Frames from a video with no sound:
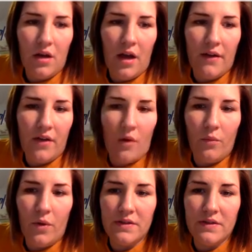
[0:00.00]
I've got
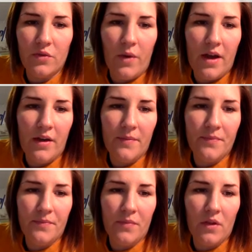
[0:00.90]
1 square.
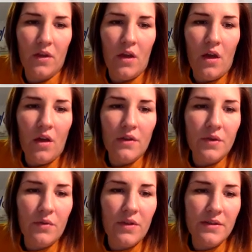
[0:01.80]

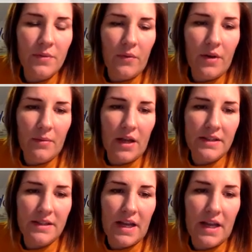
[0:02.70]
So this way, when I'm
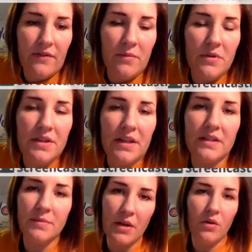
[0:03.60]
collecting data, if I'm using a
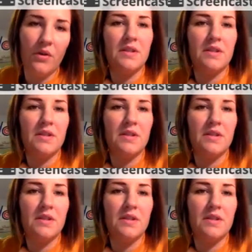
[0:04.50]
spinner or